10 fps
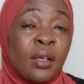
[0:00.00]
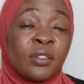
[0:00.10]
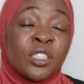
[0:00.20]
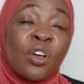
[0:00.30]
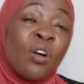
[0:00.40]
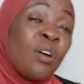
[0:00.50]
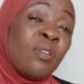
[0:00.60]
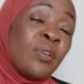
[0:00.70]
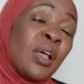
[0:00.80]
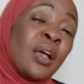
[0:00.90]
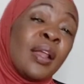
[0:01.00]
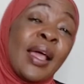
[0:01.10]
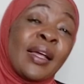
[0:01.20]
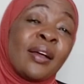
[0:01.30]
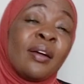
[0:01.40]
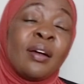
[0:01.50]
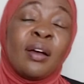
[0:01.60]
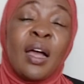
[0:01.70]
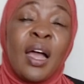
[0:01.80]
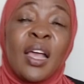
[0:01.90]
So,
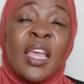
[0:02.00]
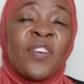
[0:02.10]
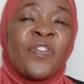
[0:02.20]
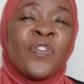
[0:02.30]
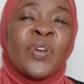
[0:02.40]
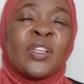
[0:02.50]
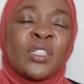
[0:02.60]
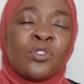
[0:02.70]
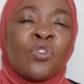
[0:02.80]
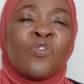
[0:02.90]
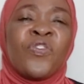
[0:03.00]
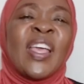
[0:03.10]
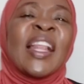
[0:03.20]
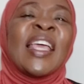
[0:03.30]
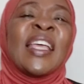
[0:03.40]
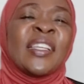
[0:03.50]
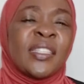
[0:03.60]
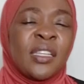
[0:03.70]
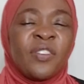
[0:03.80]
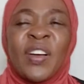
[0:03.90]
if we took
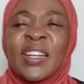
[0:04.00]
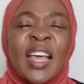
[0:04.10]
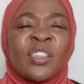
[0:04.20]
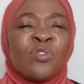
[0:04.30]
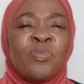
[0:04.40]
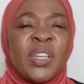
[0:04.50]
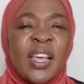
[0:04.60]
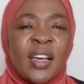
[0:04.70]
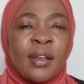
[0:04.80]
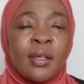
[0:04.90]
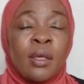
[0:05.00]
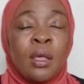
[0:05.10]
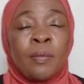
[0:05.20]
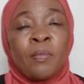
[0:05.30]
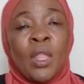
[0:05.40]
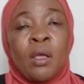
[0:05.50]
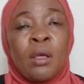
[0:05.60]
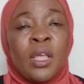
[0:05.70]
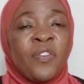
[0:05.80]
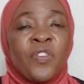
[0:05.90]
feelings, in fact, nothing would be done.
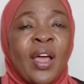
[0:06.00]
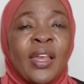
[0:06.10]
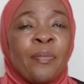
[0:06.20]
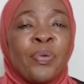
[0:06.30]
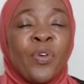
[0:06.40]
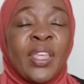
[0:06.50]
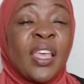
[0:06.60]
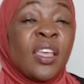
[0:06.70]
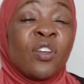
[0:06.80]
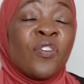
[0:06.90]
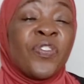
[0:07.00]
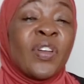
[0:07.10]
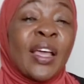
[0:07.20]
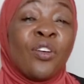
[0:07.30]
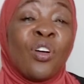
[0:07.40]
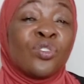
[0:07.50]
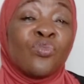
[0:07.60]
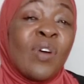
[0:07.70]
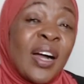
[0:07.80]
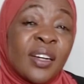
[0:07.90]
If you're an employee, you don't feel like going to
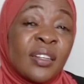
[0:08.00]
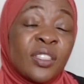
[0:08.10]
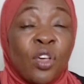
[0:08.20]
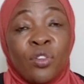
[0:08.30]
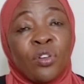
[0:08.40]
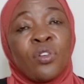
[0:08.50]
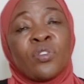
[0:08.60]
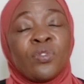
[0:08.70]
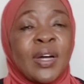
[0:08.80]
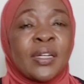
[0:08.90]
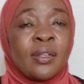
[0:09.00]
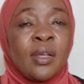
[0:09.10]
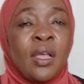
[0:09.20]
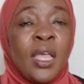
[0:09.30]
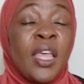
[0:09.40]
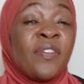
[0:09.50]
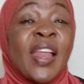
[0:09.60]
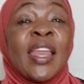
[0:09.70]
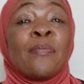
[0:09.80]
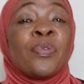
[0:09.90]
work, so you don't go to work. Even
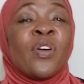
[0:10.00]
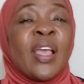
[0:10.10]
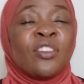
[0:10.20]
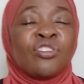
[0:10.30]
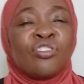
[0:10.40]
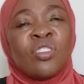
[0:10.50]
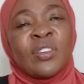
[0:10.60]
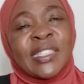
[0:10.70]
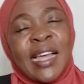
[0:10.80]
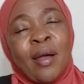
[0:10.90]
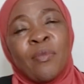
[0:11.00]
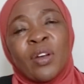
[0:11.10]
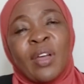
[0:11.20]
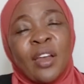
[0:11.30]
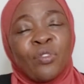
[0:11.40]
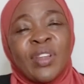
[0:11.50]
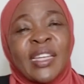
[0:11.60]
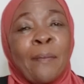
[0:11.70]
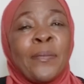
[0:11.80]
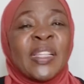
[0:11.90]
an employer, you know someone can
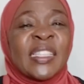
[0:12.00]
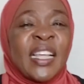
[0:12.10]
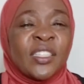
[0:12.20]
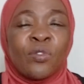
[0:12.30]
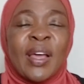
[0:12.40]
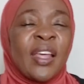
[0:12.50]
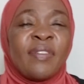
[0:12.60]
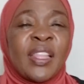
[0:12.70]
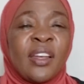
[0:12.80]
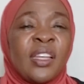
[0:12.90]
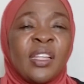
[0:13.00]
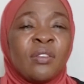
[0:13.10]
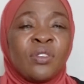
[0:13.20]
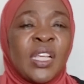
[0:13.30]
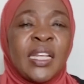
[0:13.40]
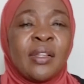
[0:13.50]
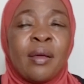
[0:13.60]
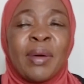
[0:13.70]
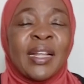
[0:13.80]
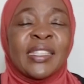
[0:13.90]
create a business or whatever they did,
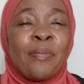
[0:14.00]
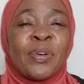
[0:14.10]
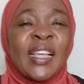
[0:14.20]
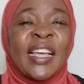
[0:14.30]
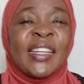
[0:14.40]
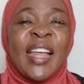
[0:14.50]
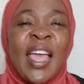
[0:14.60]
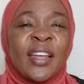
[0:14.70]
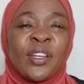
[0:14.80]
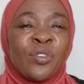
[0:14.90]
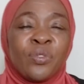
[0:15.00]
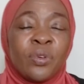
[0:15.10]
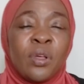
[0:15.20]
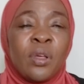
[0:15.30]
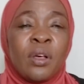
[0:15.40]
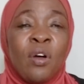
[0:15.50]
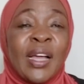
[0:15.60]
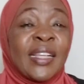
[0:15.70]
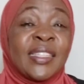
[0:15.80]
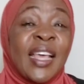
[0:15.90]
but at some point they get tired too.
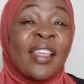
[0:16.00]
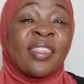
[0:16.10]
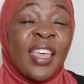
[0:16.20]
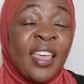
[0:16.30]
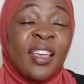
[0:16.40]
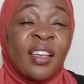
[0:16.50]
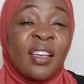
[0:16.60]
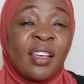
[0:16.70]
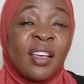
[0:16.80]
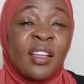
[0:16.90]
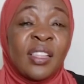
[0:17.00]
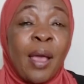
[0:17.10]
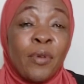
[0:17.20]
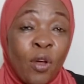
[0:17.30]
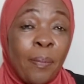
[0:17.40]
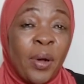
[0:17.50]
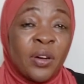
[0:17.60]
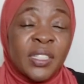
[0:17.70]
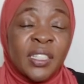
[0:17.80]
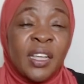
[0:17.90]
Okay, it's their thing, they're your
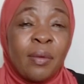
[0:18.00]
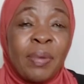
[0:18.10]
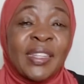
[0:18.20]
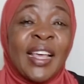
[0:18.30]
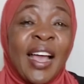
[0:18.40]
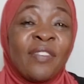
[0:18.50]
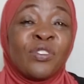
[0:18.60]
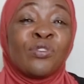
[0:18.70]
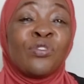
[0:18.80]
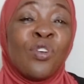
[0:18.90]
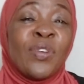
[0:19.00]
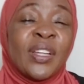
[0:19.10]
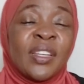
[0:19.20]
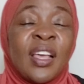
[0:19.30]
boss, but they have to do it.